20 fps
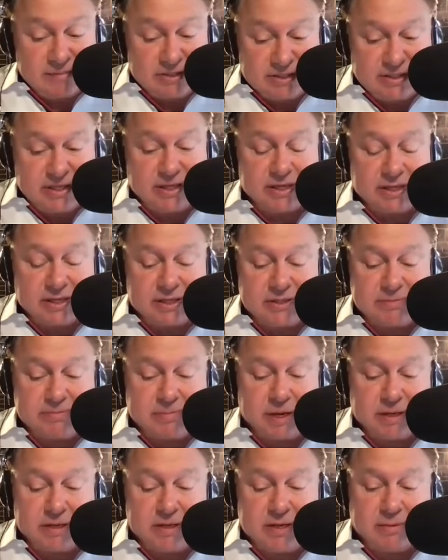cities
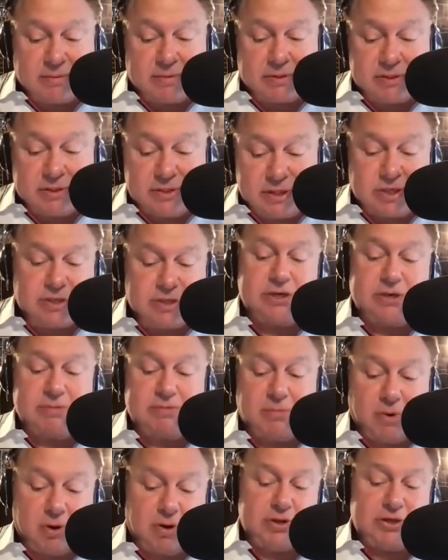by double-digit
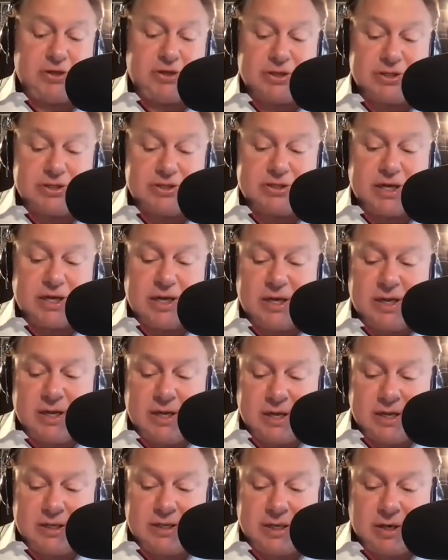margins
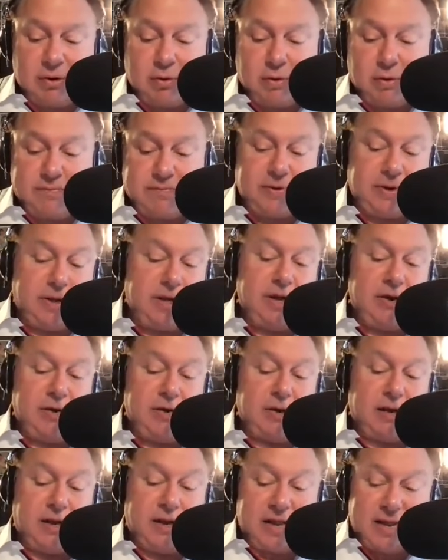year over
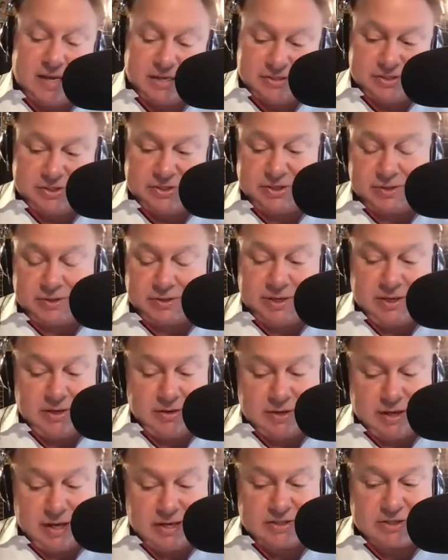year last year.
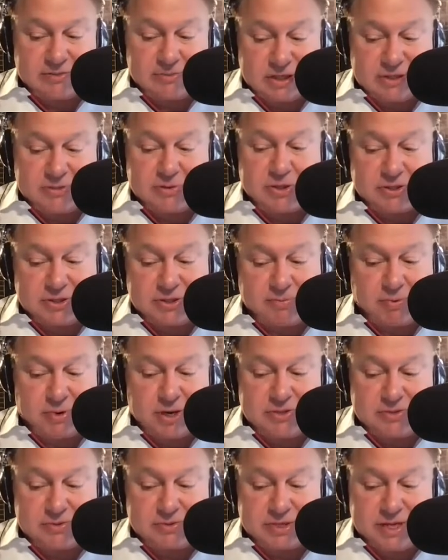Here, not so much because
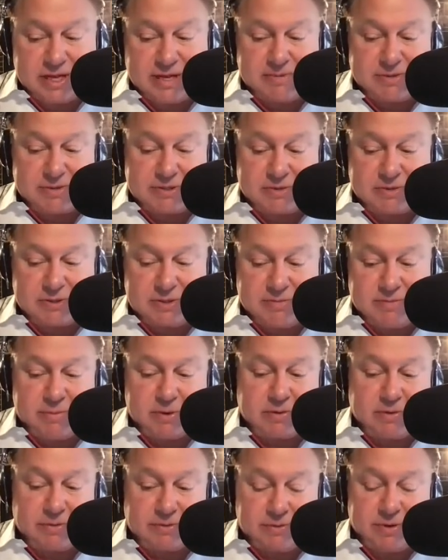appraisers keep us to a
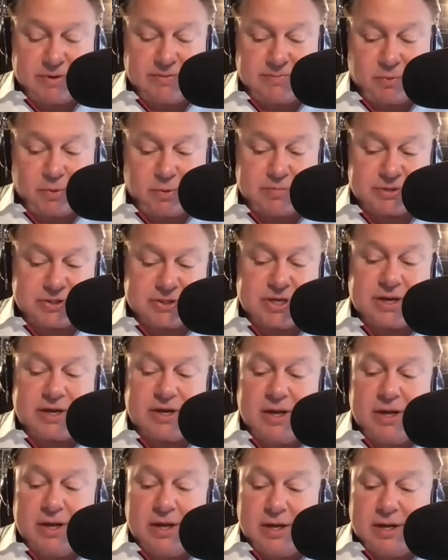typical 3 to 4%
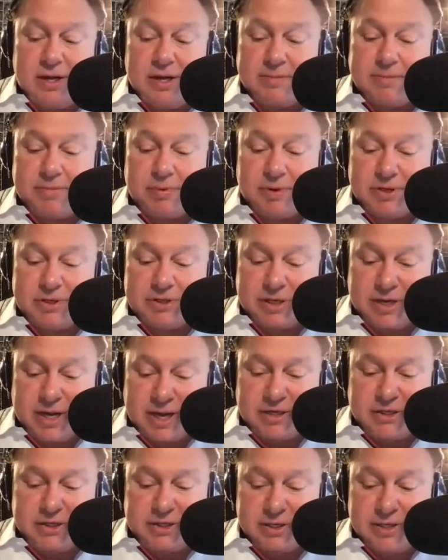
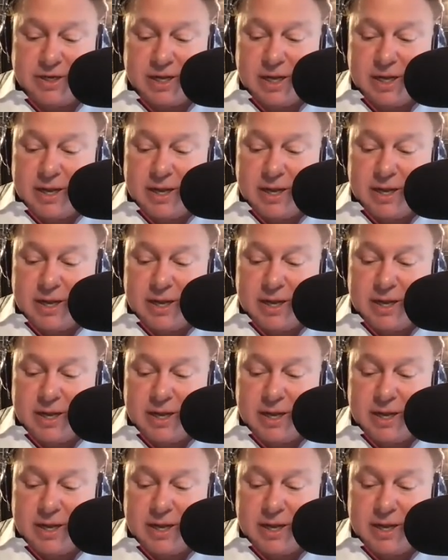appreciation.